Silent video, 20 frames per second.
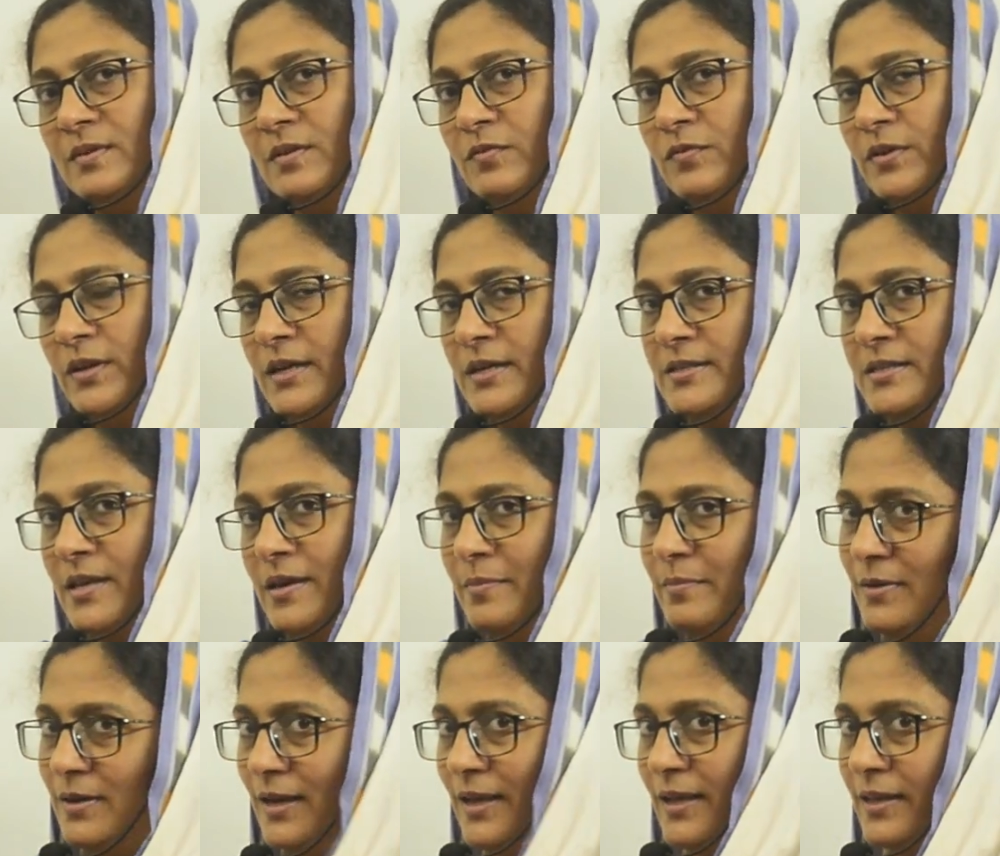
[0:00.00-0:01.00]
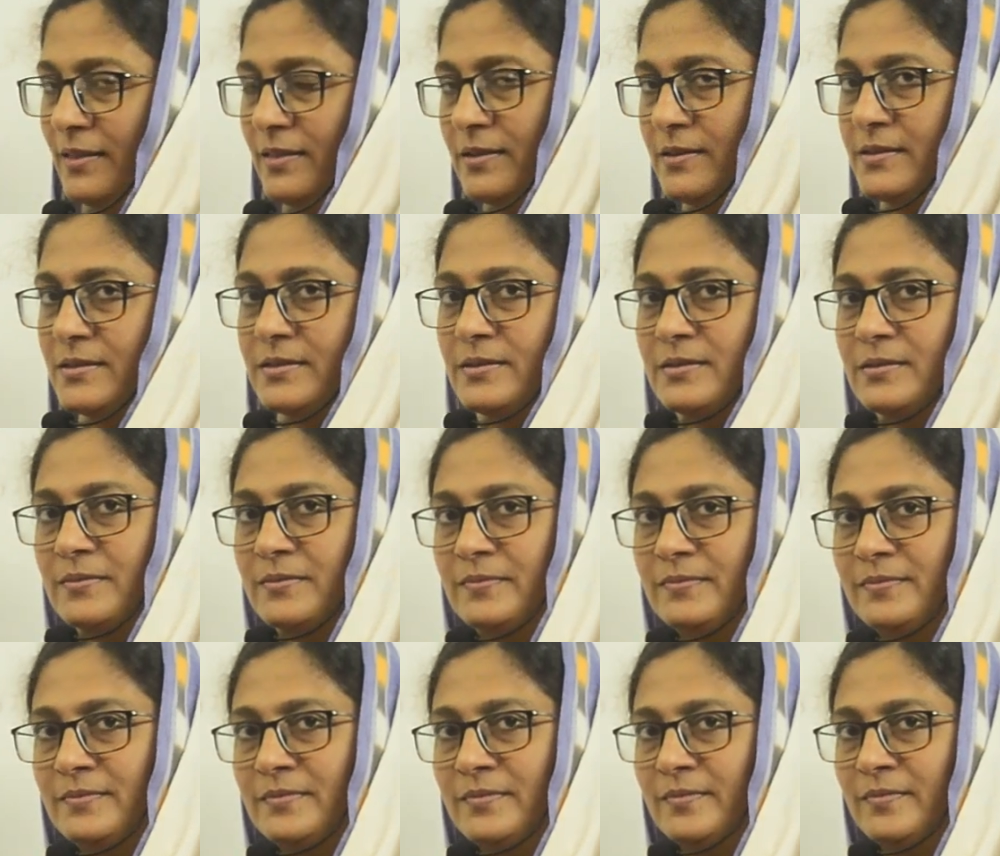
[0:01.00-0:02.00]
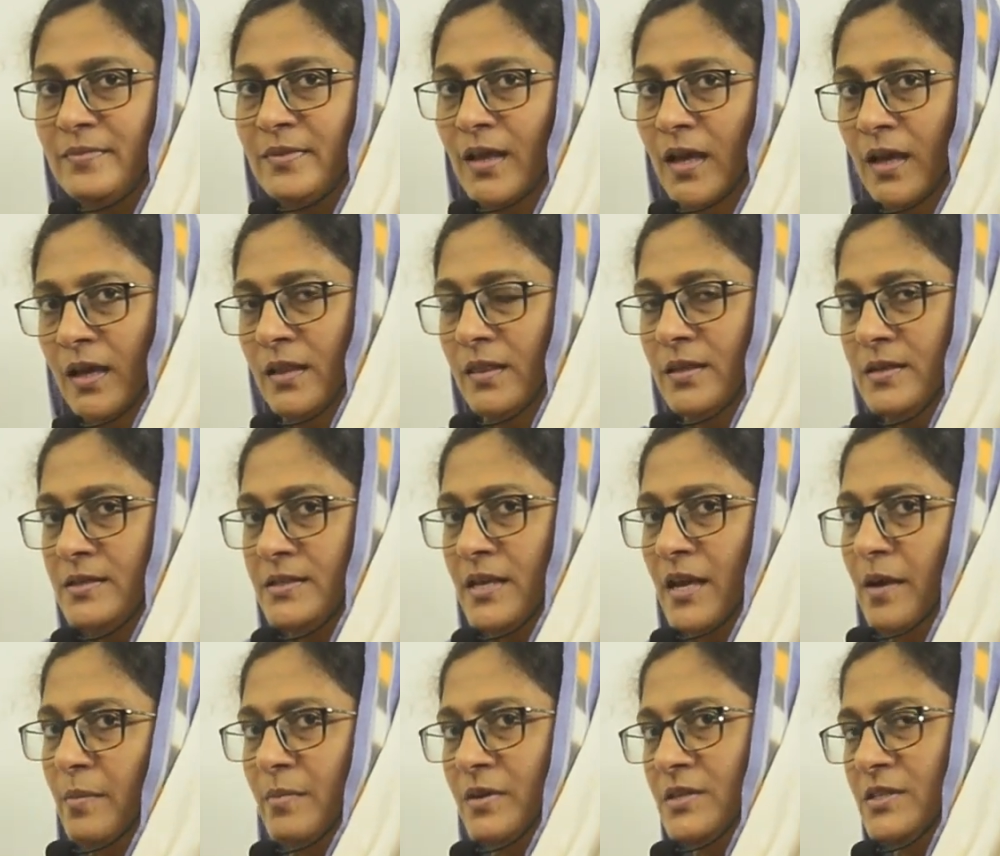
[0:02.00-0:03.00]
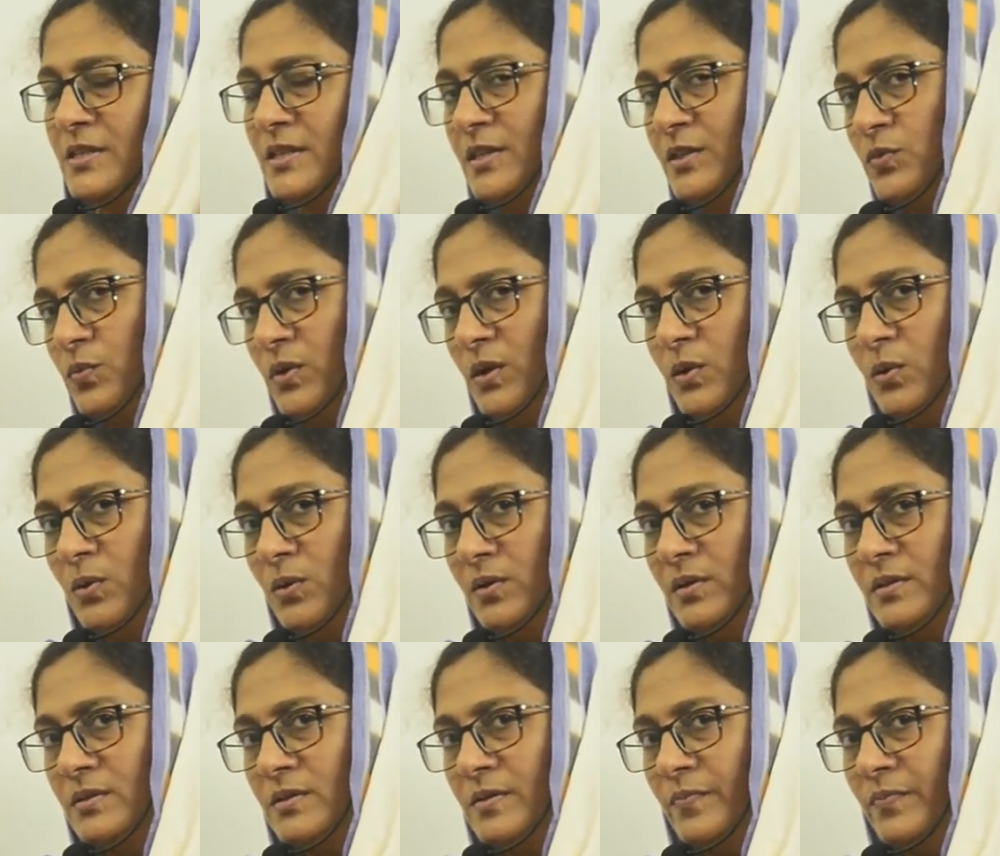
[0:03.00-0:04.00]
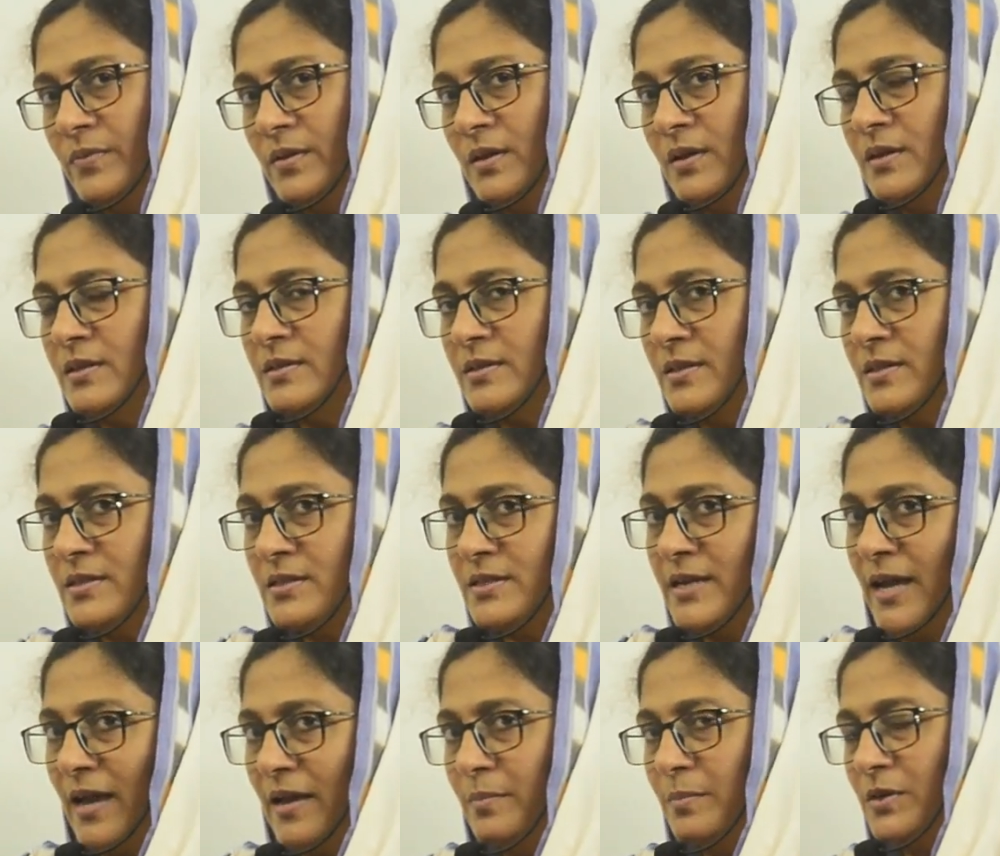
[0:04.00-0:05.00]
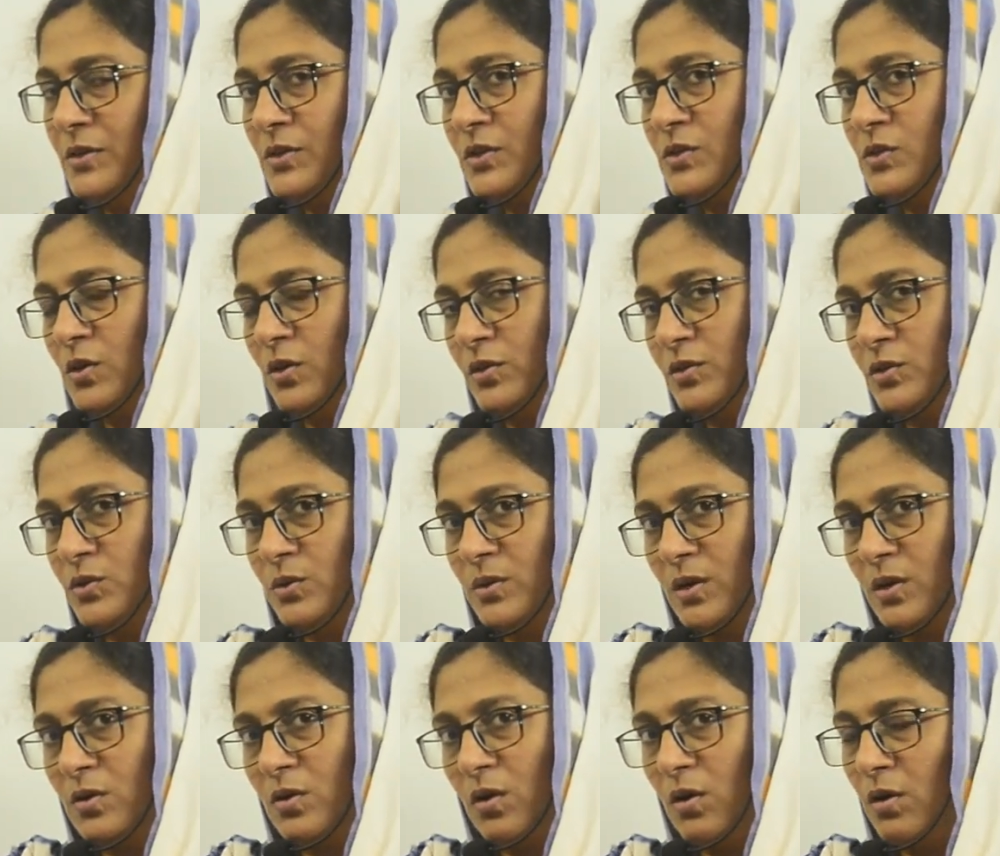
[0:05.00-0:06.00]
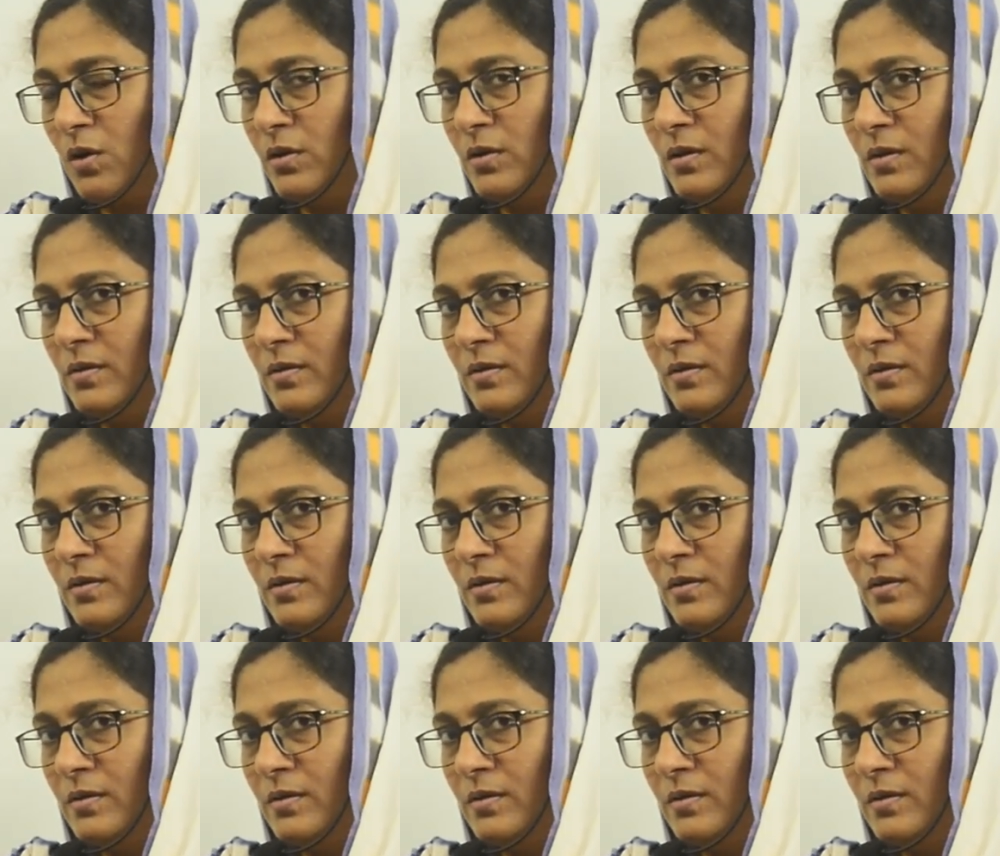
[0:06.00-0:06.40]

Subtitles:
For example, like this. The same result will hold since diameter is also a chord